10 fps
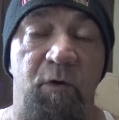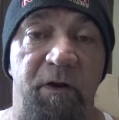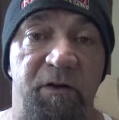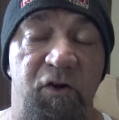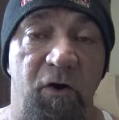
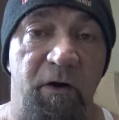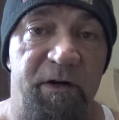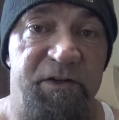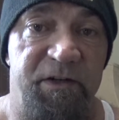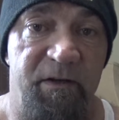but
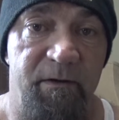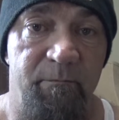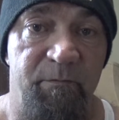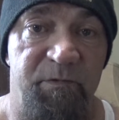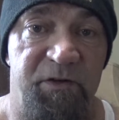encouraged
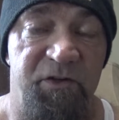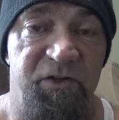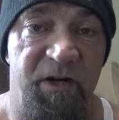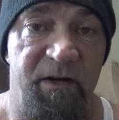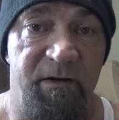him to
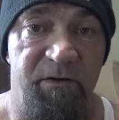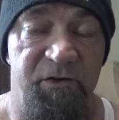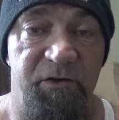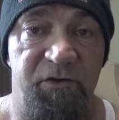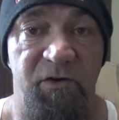
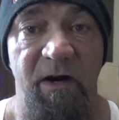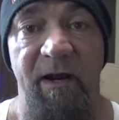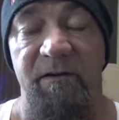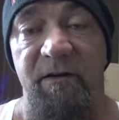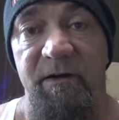change the
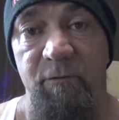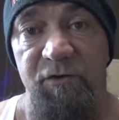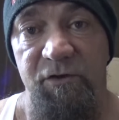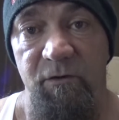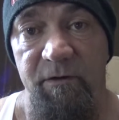track that he
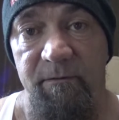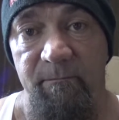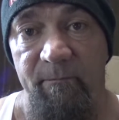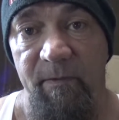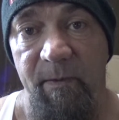was on.
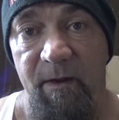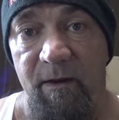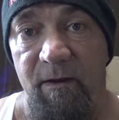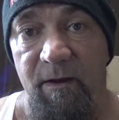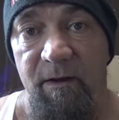
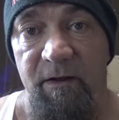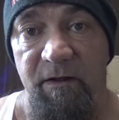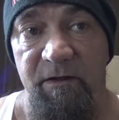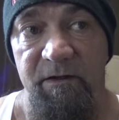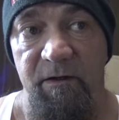
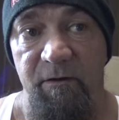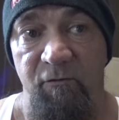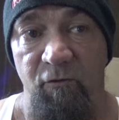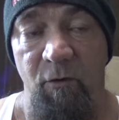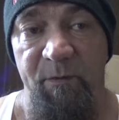He
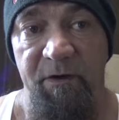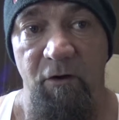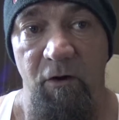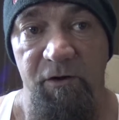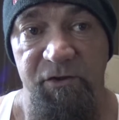grew up in a
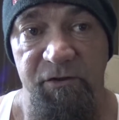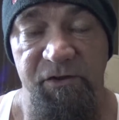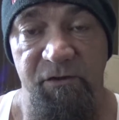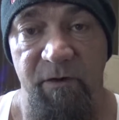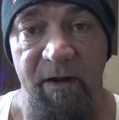culture
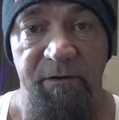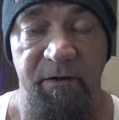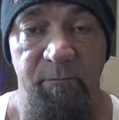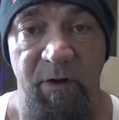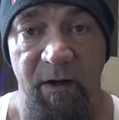
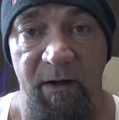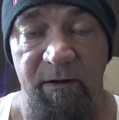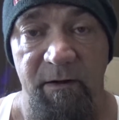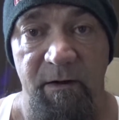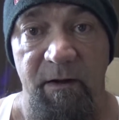surrounded
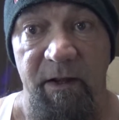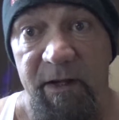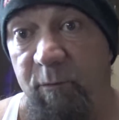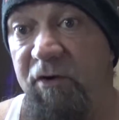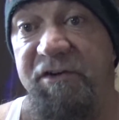by,
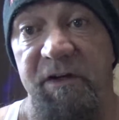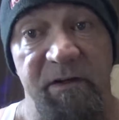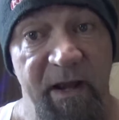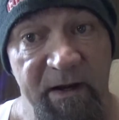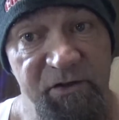he puts
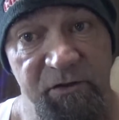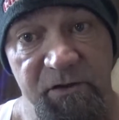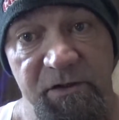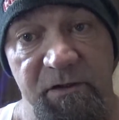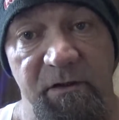it,
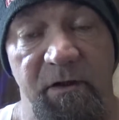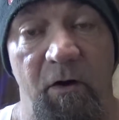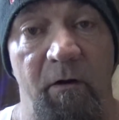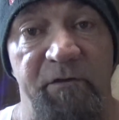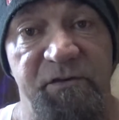gangsters, that
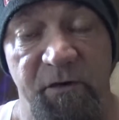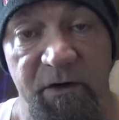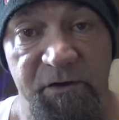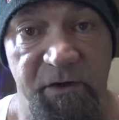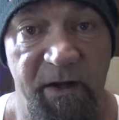all of his
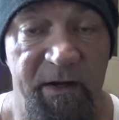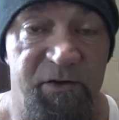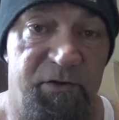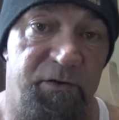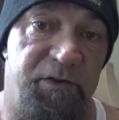friends are
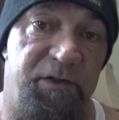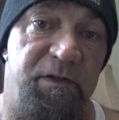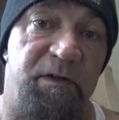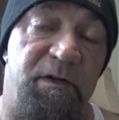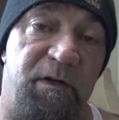gangsters.